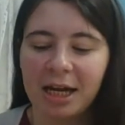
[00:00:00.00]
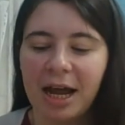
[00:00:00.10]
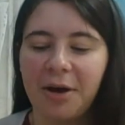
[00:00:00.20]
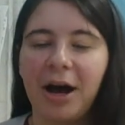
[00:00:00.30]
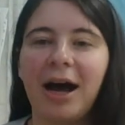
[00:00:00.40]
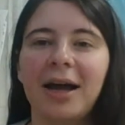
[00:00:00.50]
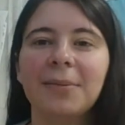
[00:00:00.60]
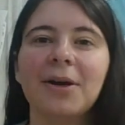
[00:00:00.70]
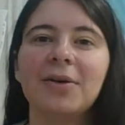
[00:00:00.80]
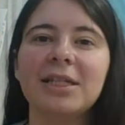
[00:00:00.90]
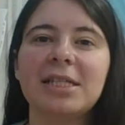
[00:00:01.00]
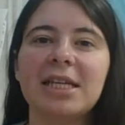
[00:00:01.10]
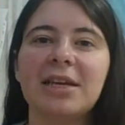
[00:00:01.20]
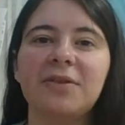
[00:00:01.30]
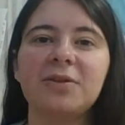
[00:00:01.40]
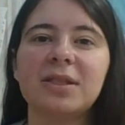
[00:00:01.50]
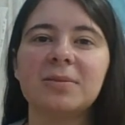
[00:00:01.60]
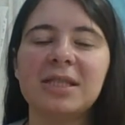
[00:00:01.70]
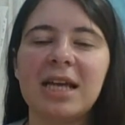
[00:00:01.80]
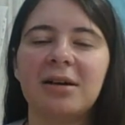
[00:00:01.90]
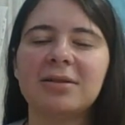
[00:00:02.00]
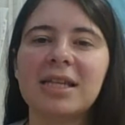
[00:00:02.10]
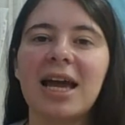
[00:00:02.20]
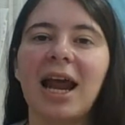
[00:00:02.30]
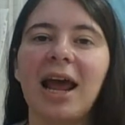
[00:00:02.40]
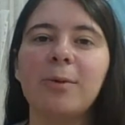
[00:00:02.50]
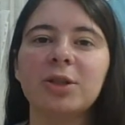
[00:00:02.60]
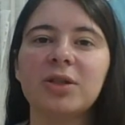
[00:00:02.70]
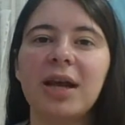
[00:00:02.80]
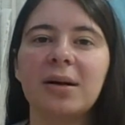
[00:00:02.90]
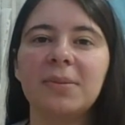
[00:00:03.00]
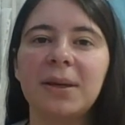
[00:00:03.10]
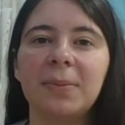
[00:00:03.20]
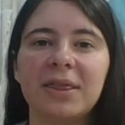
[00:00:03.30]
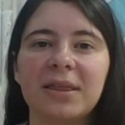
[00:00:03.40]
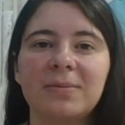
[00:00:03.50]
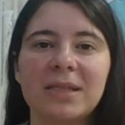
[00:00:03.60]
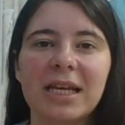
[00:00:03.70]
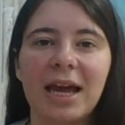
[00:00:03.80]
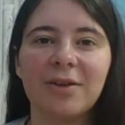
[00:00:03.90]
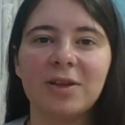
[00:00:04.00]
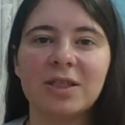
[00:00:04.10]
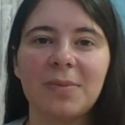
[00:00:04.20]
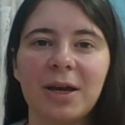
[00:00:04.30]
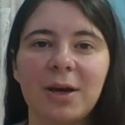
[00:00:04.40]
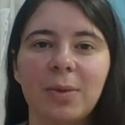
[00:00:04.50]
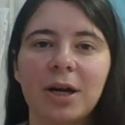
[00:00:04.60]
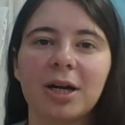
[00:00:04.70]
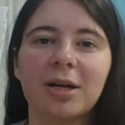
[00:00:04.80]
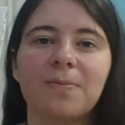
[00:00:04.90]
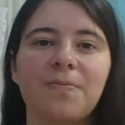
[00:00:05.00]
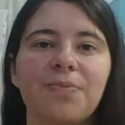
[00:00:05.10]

Now, I'm going to give you some sounds, and I want you to help me put them together to make a word.